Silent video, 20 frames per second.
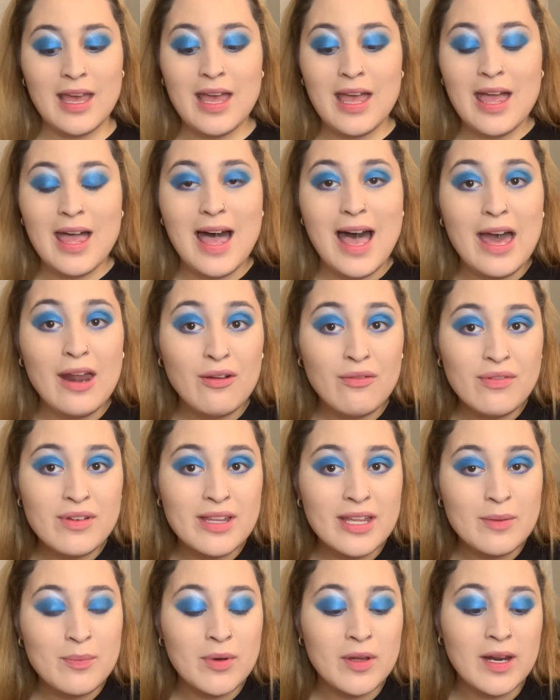I don't feel
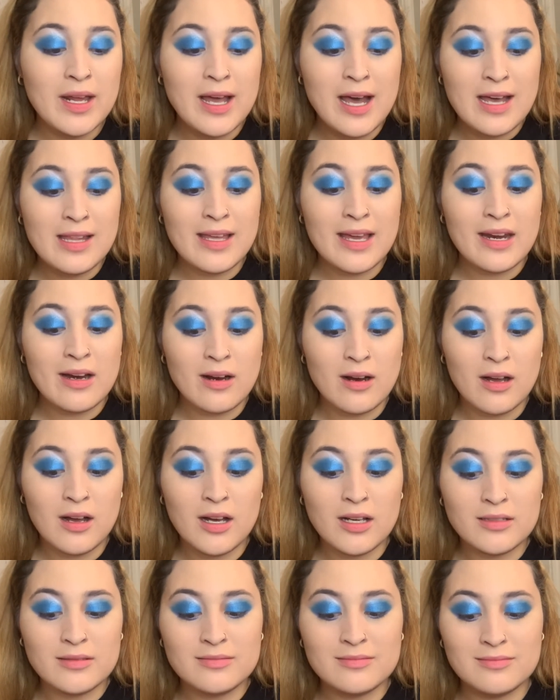like putting eyeliner
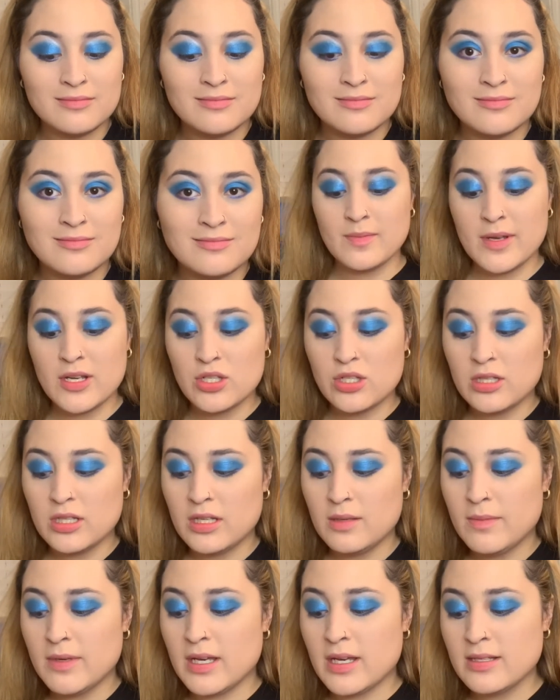on, especially
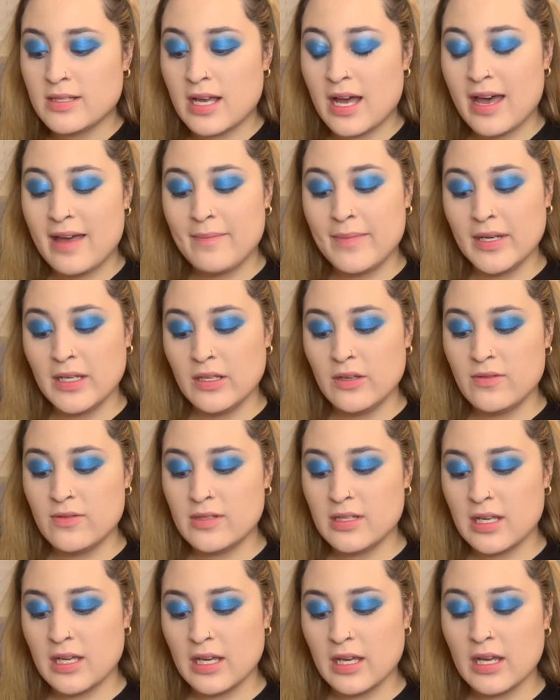because I've been
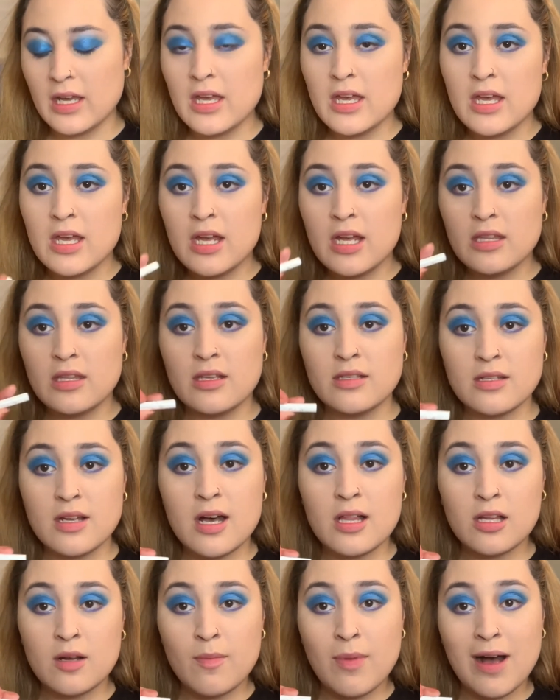using this
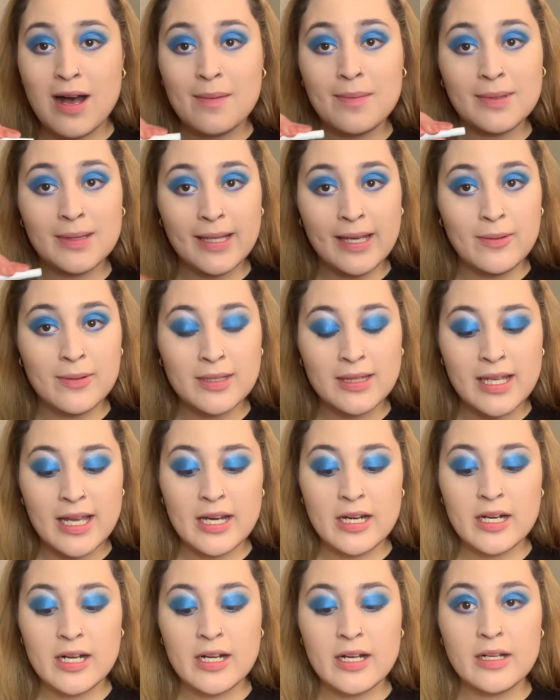ColourPop liquid
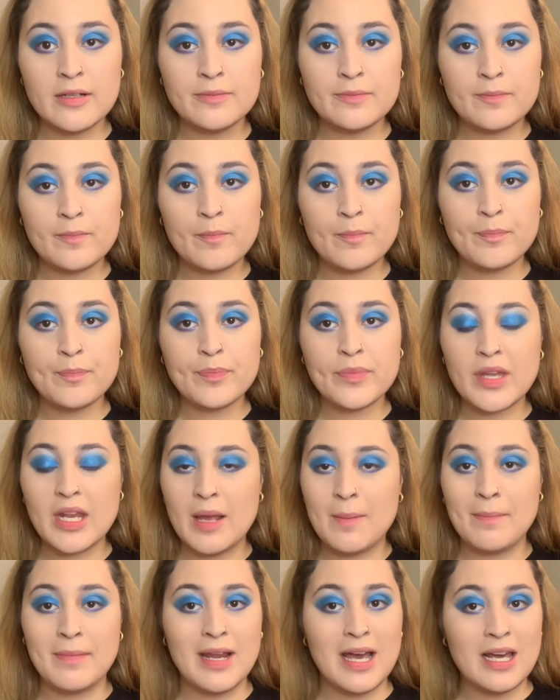liner.
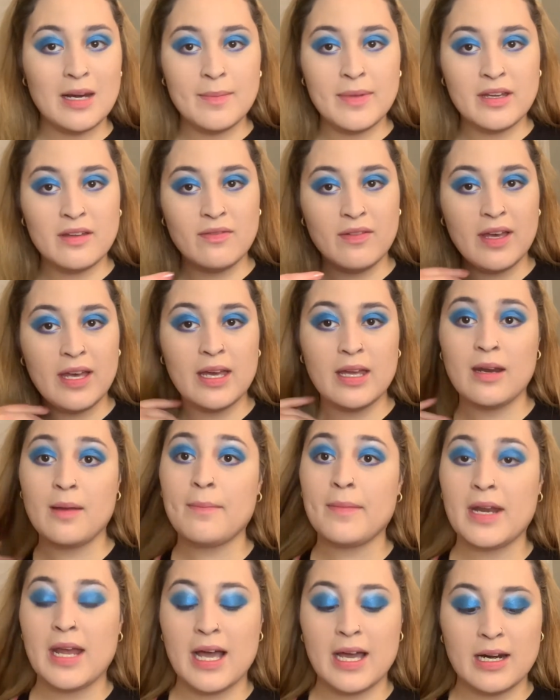Not a big fan,
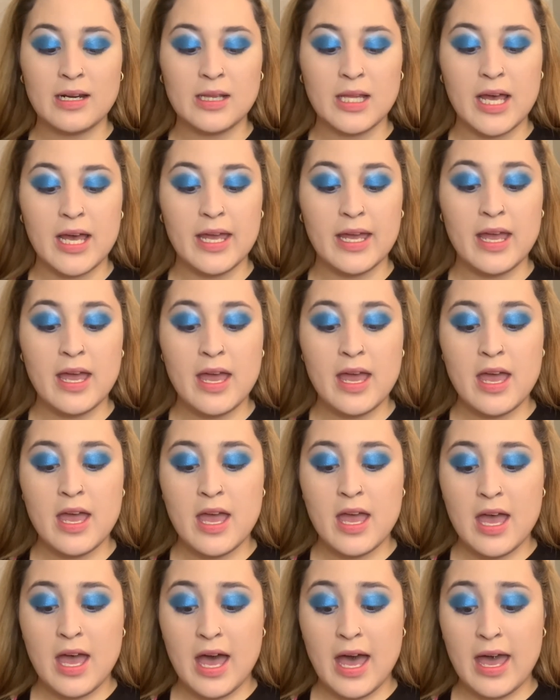not gonna lie.
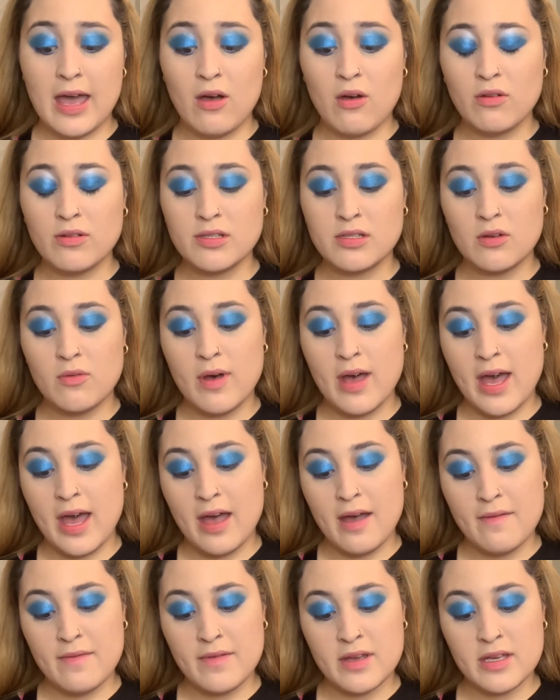I also
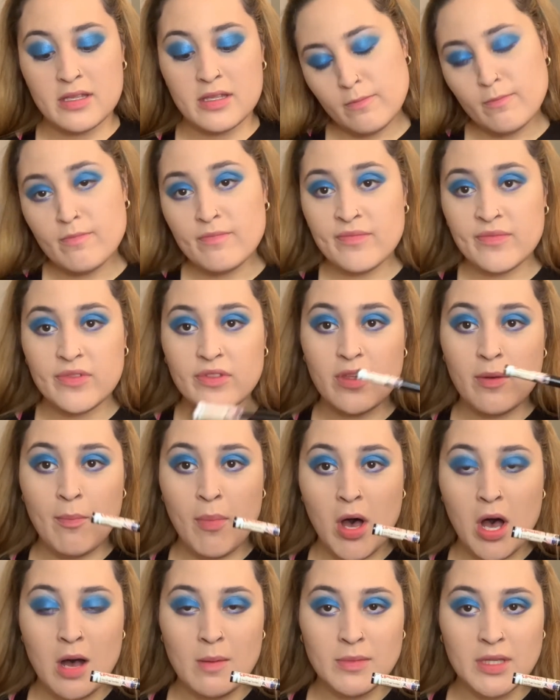have the
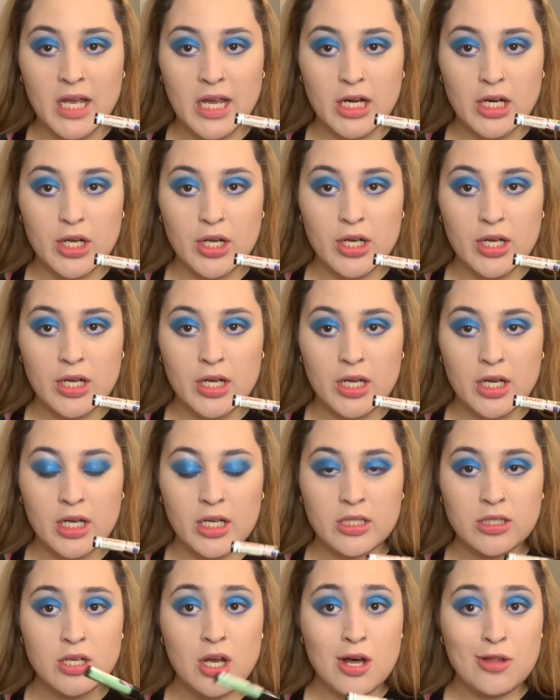Balm liner. It's
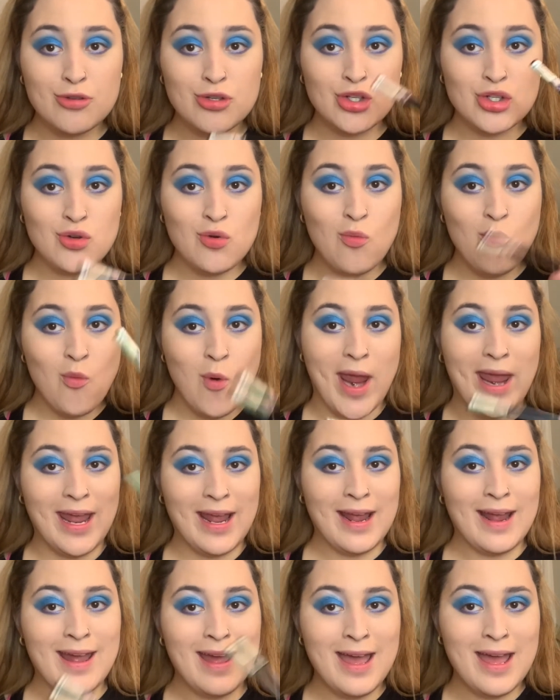called
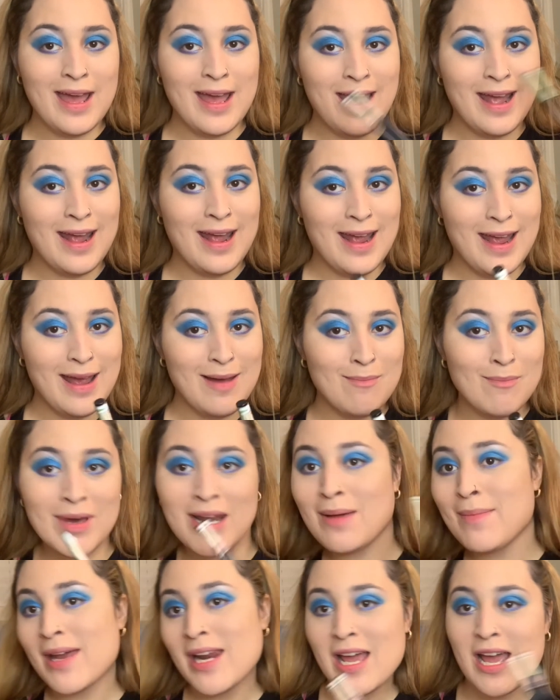Swing.
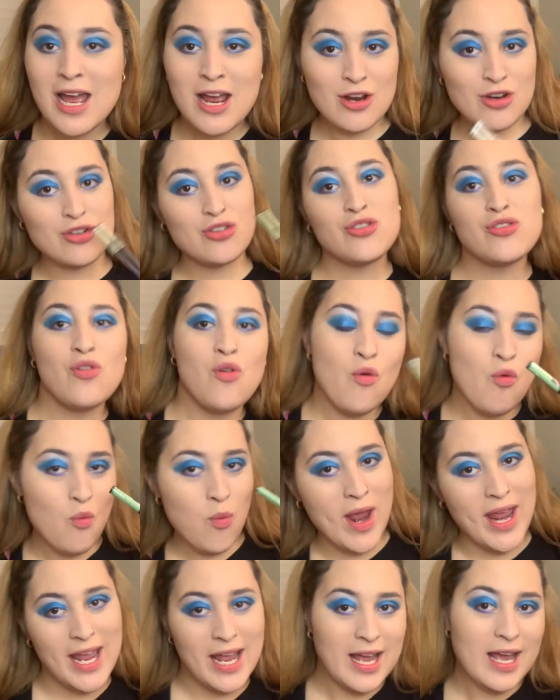
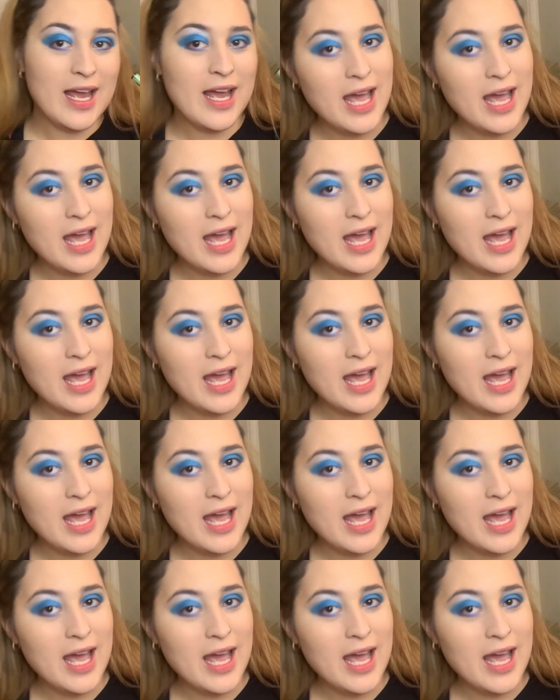Swing.